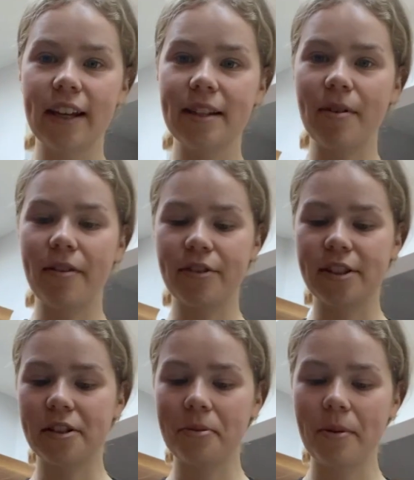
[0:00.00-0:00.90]
breakfast
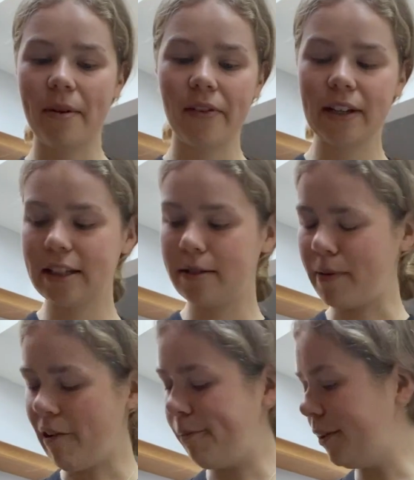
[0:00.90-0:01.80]
is gonna be a bit of an
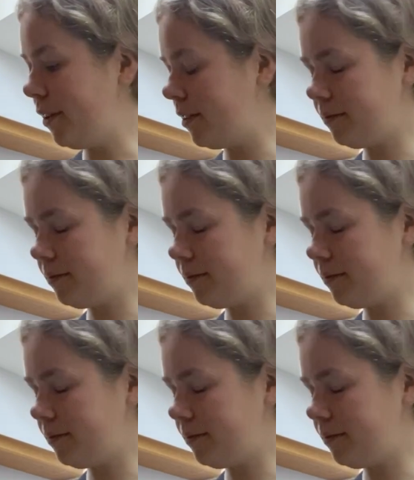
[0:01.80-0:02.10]
experiment.